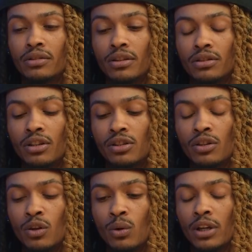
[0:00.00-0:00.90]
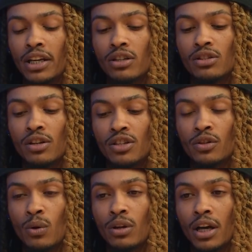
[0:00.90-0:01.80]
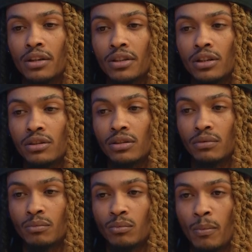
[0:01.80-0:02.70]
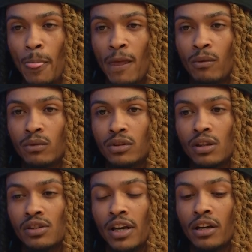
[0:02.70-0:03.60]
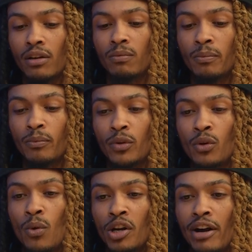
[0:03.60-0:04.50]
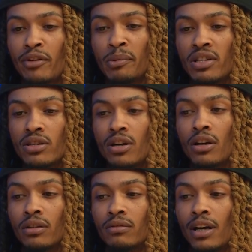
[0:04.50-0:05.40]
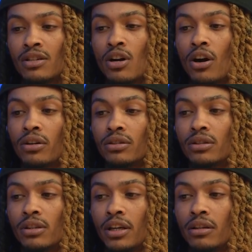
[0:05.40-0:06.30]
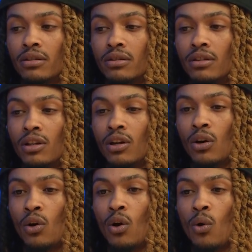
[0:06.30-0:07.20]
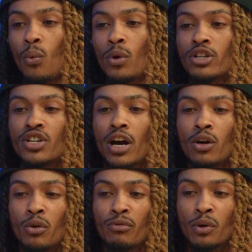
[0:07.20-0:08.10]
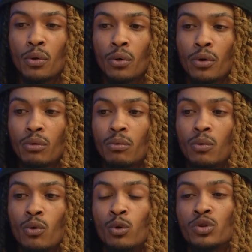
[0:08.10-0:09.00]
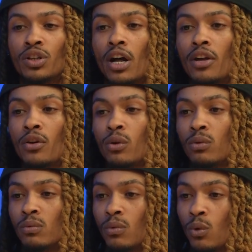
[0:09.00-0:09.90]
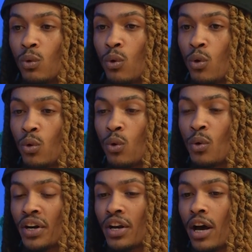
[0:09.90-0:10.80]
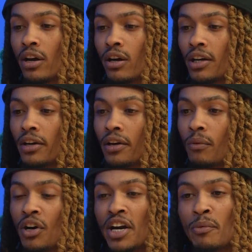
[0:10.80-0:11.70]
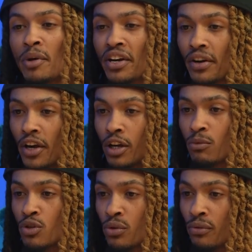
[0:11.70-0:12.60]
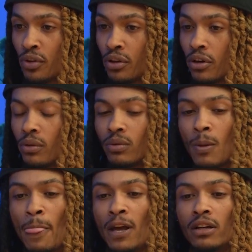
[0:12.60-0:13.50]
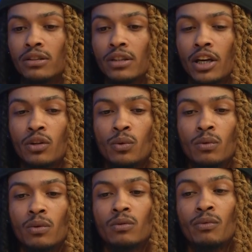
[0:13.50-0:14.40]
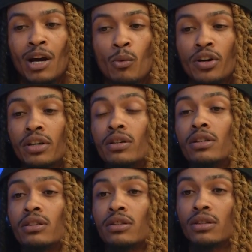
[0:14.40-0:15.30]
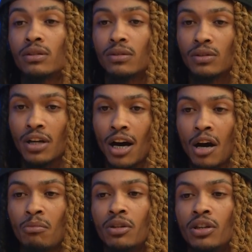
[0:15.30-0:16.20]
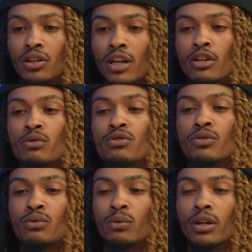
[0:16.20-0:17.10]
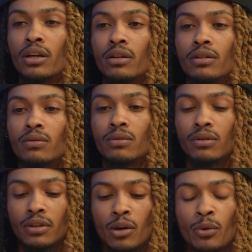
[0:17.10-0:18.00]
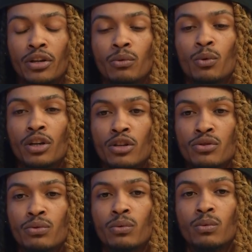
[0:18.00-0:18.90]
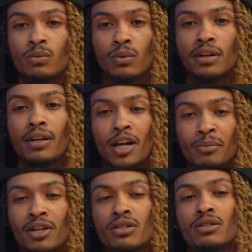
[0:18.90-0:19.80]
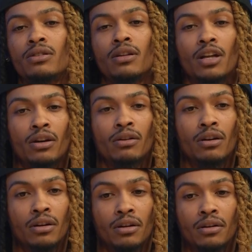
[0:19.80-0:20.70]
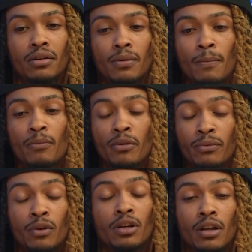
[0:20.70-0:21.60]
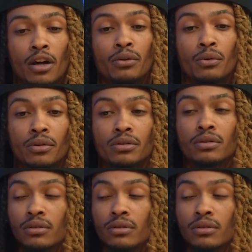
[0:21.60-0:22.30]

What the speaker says: It's good to know. Like it's good to know a lot of things, cause like you don't want to ever be stuck as an artist. Like, where should I go to record? Who should I know? Who can I? What cameraman can I hit up to shoot a video? It's like networking is top key that you should do. Like, networking will get you in a lot of places and a lot of your foot in a lot of doors.